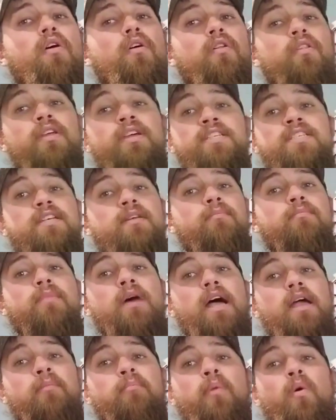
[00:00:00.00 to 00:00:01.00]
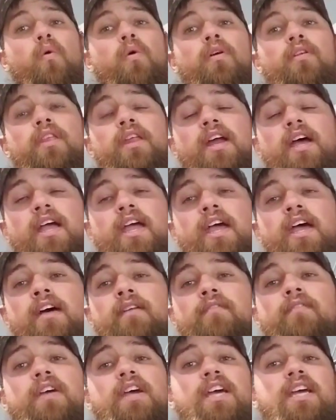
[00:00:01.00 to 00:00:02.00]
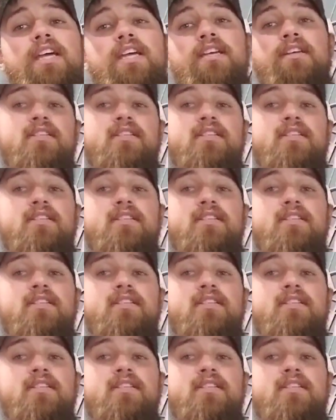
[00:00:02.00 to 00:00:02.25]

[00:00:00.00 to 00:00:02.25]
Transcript: all this in my boar that I have.